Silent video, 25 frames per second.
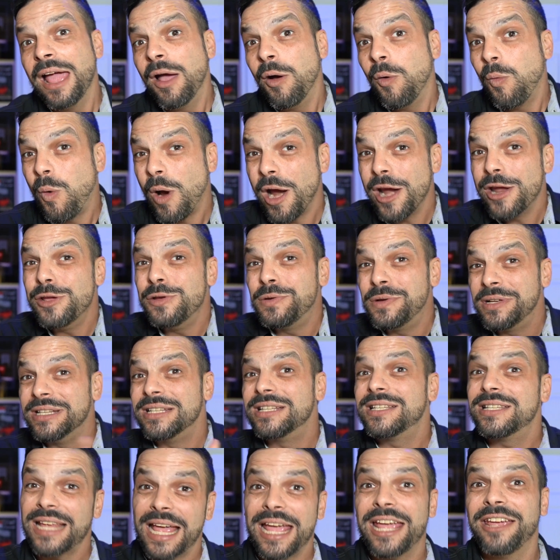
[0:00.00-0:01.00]
where you can
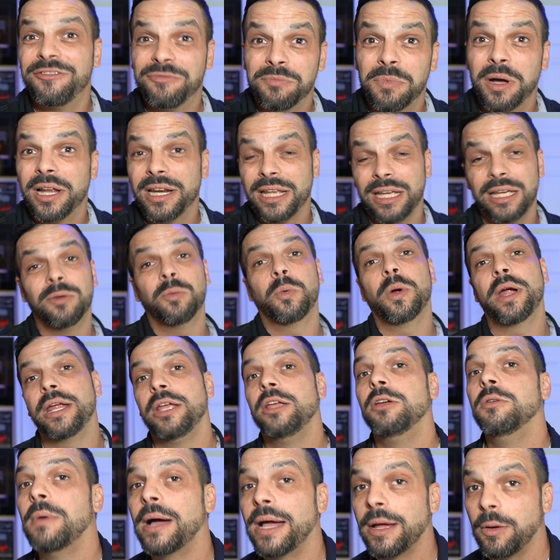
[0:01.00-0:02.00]
save money and where
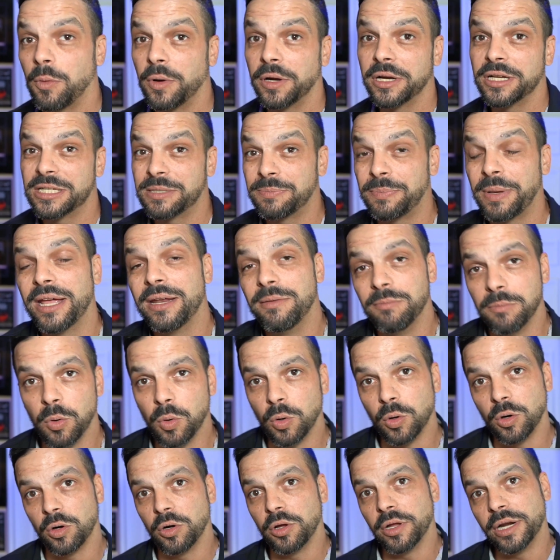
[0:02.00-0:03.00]
you might want to spend
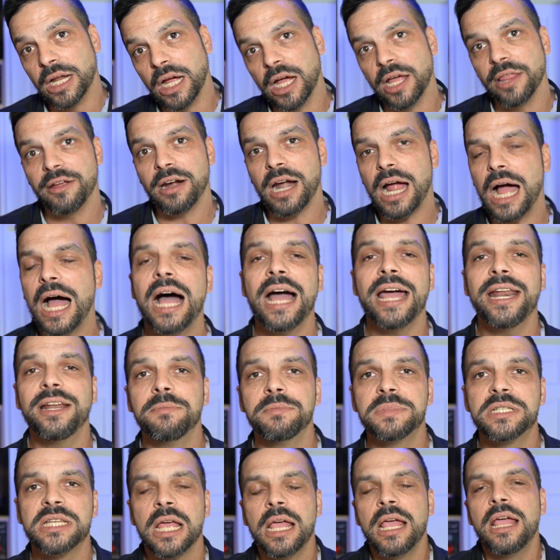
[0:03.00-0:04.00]
more on other
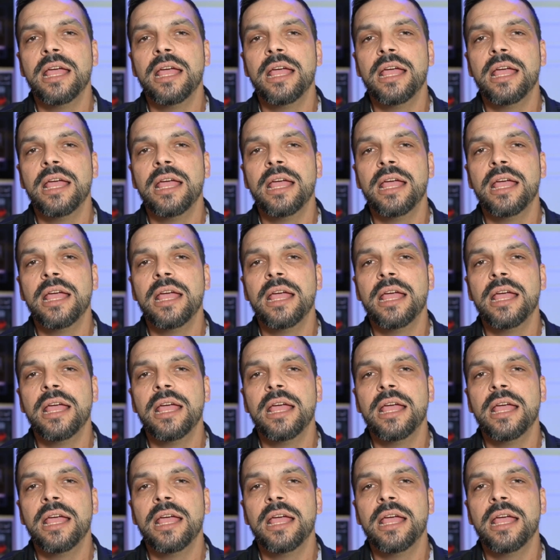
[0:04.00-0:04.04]
items.